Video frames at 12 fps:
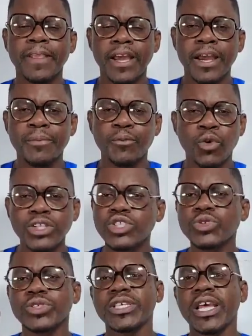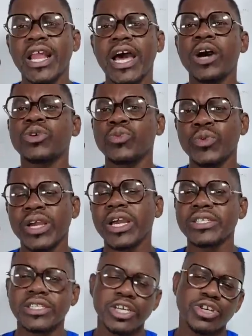once you sell out, we
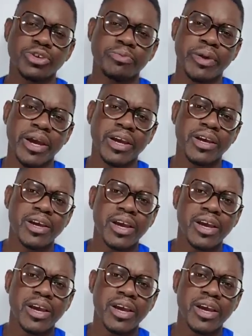can't take you back.